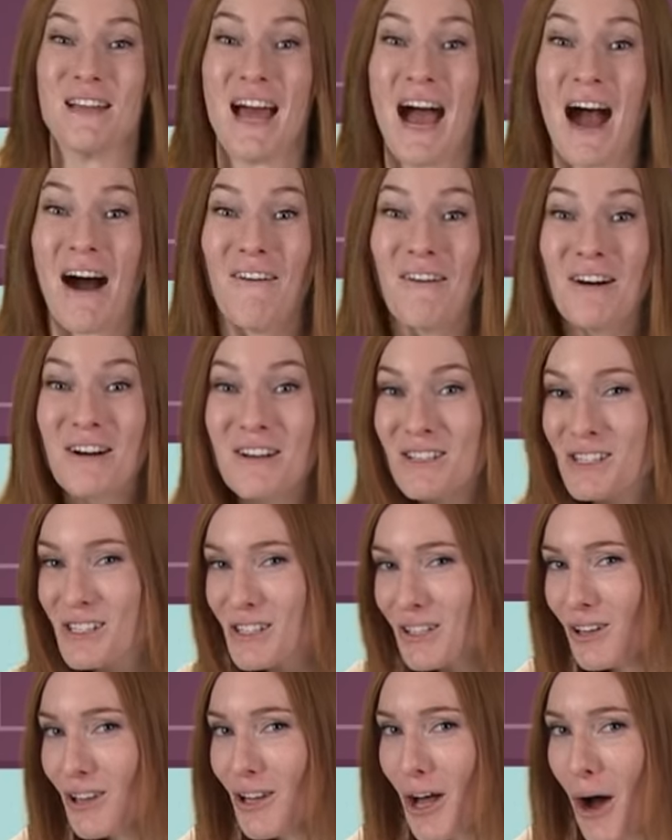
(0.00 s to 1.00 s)
Now,
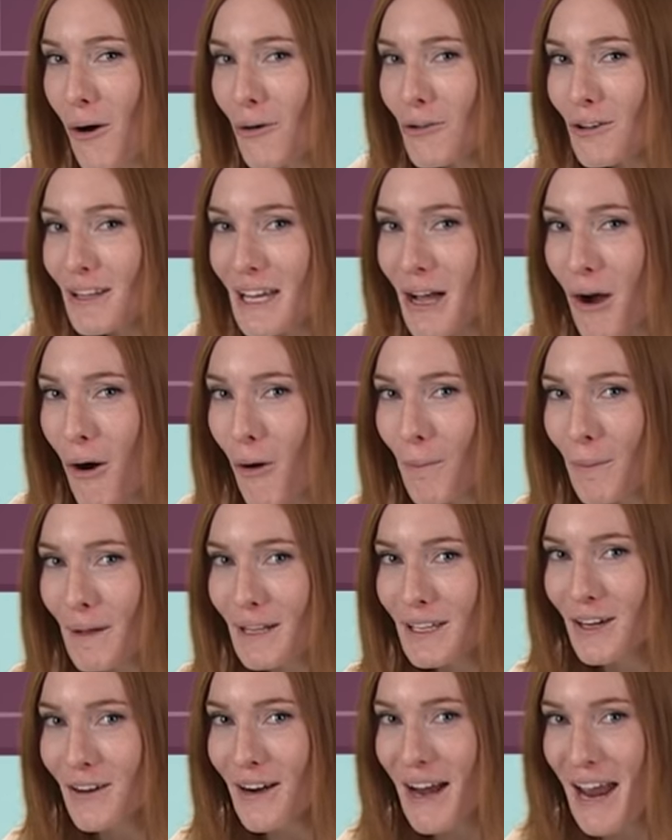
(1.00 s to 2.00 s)
slowly
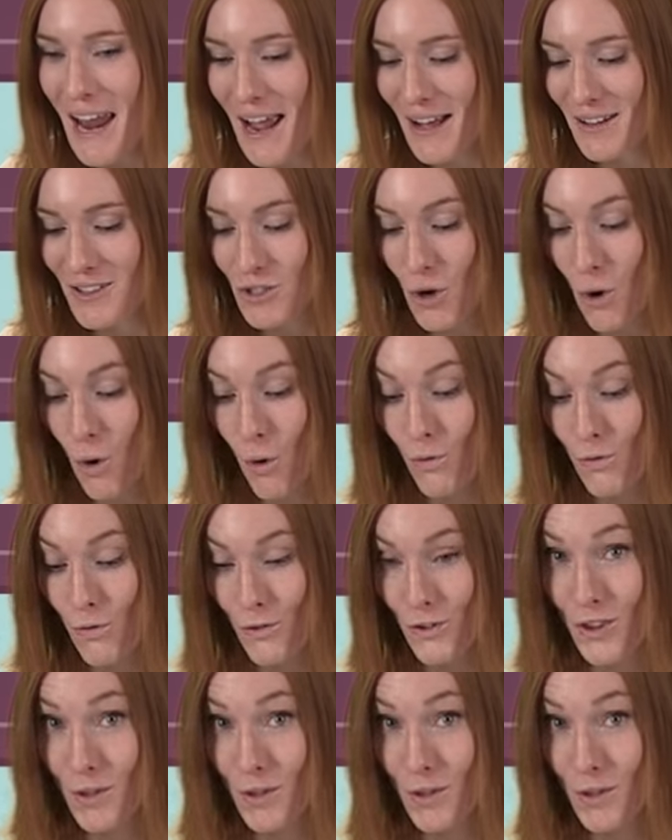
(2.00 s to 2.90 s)
open your hands over